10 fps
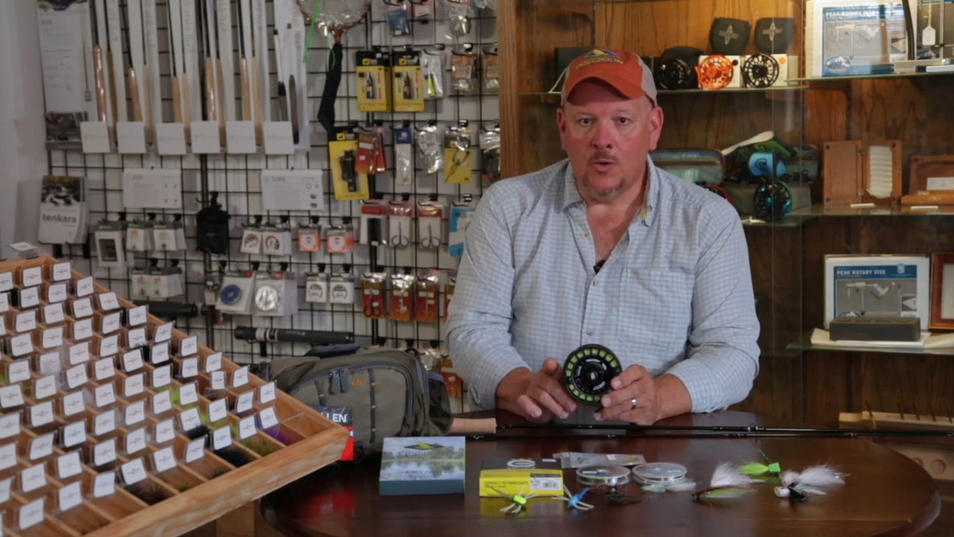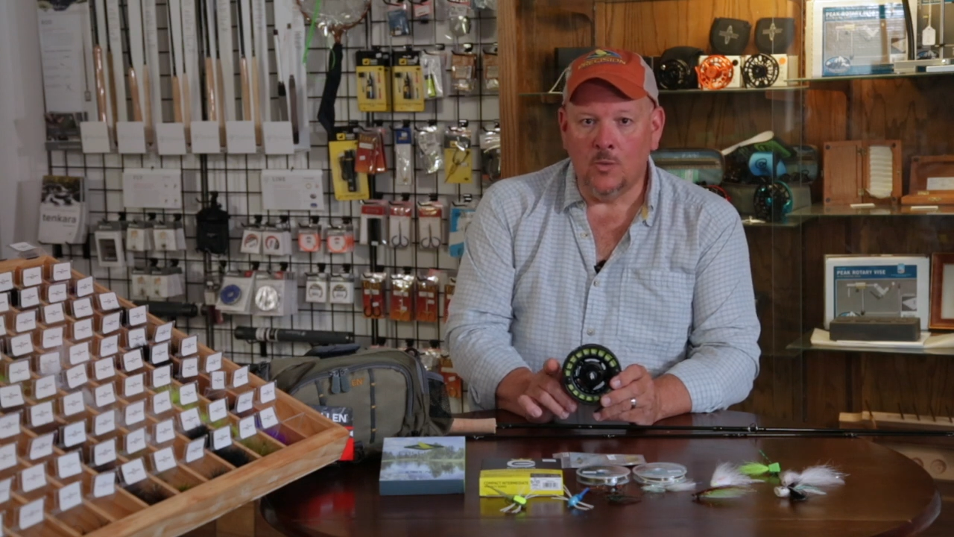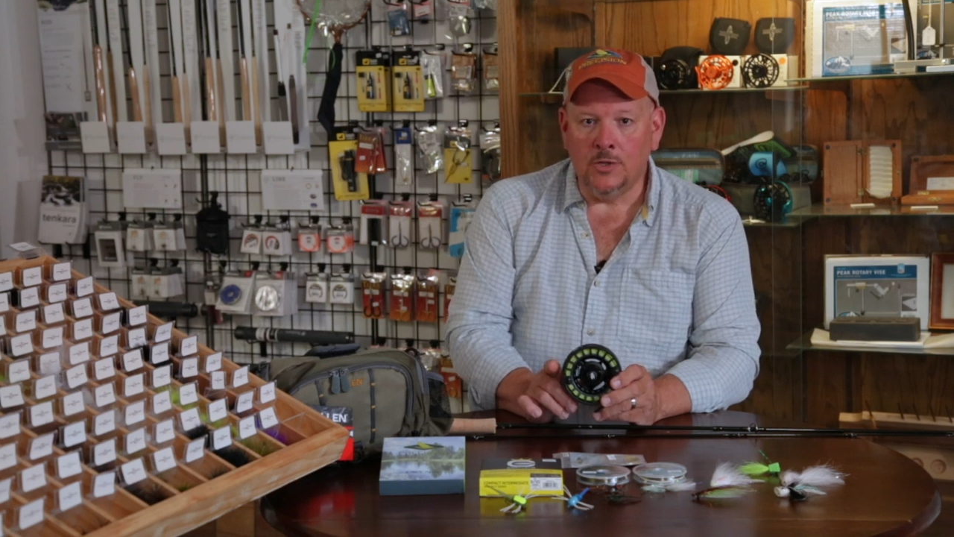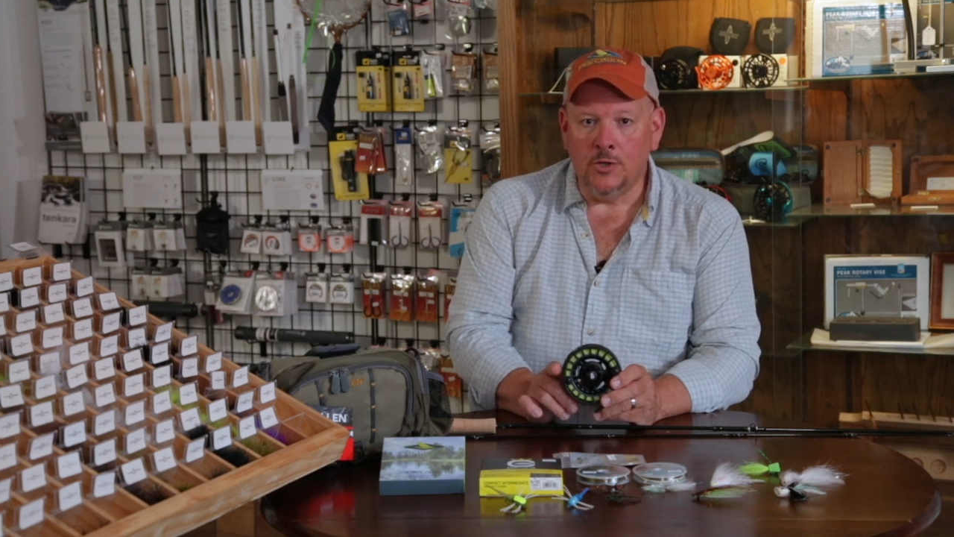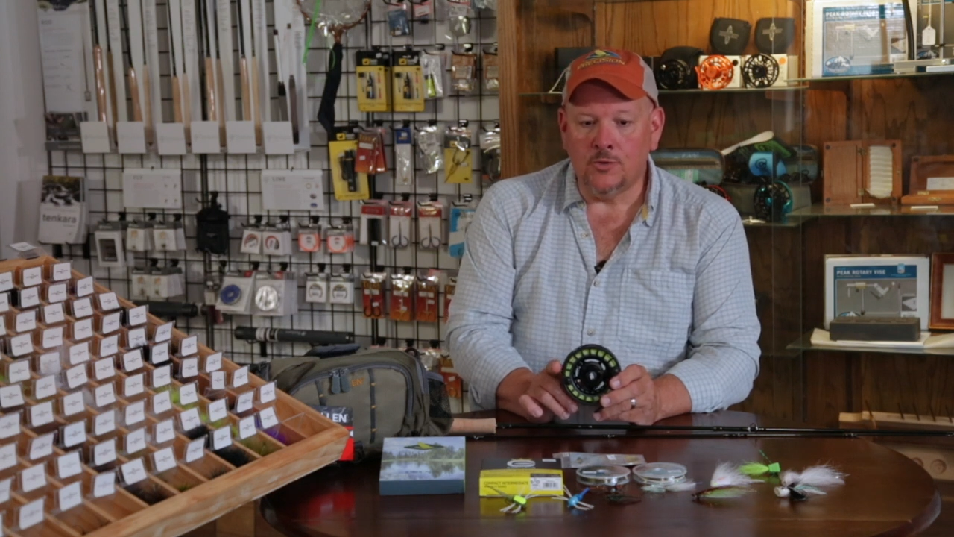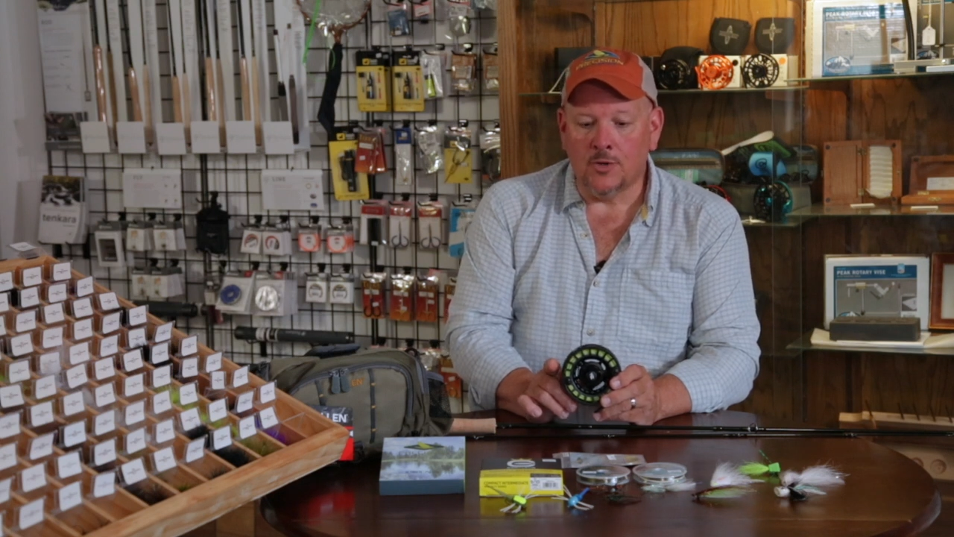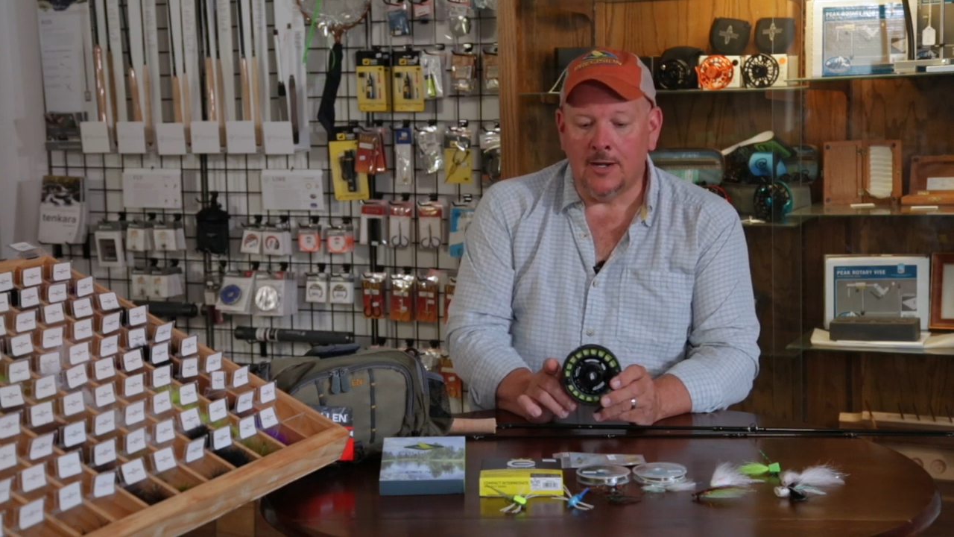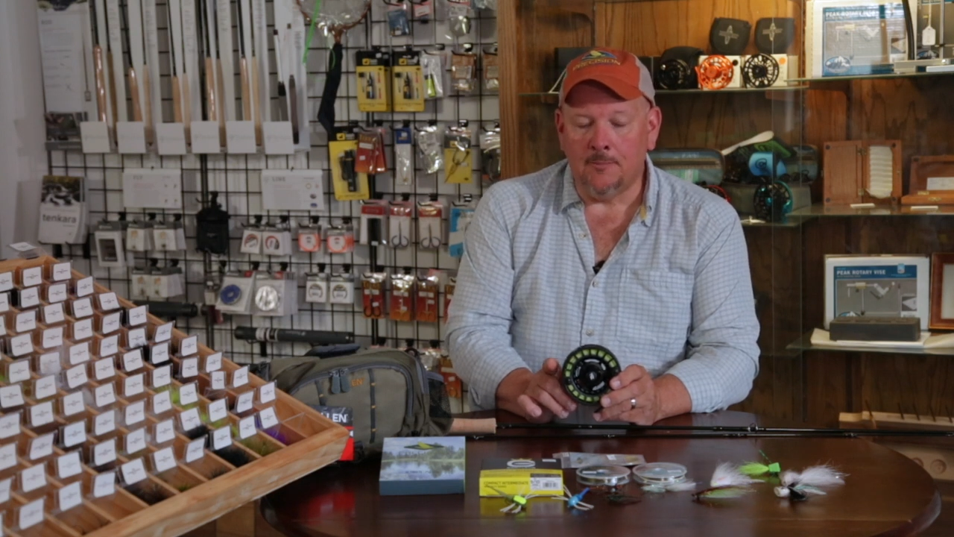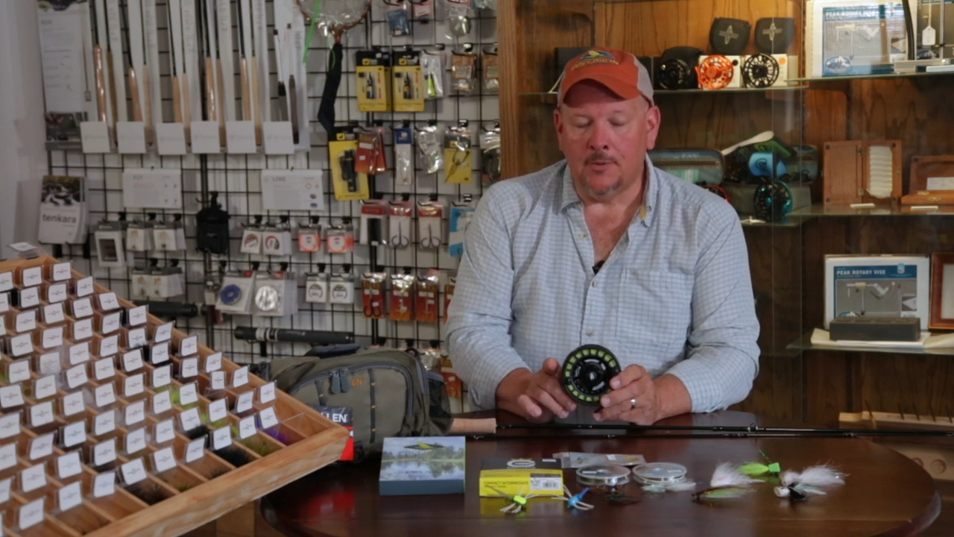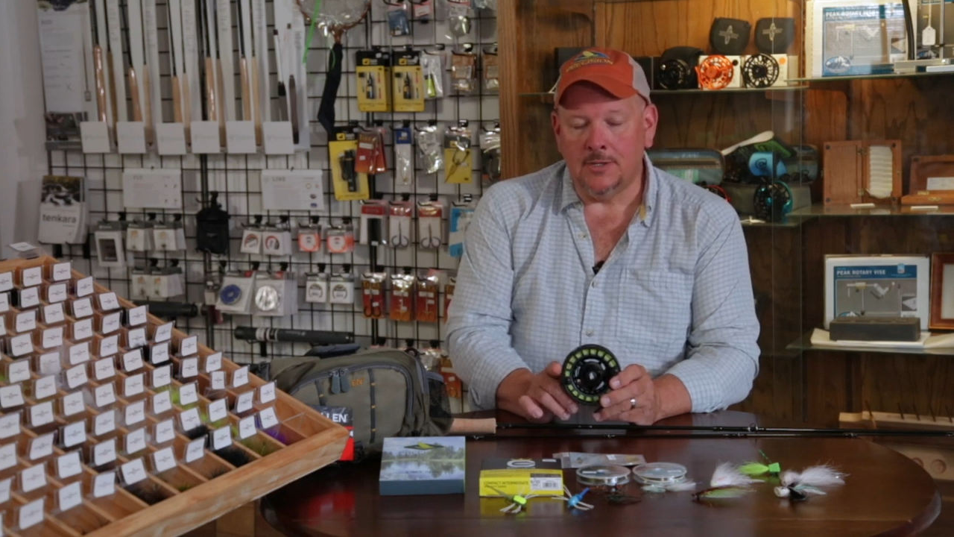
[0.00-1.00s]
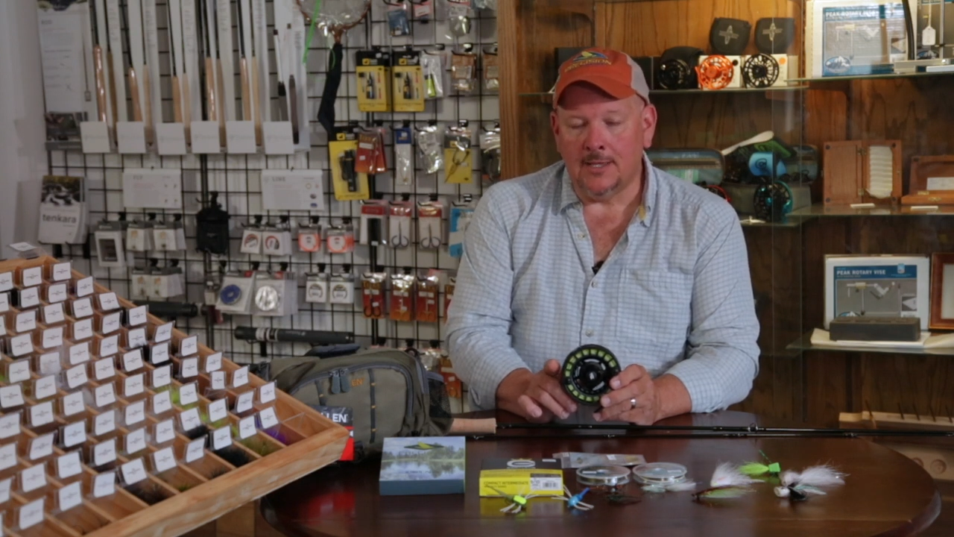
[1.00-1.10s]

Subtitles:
when you try to put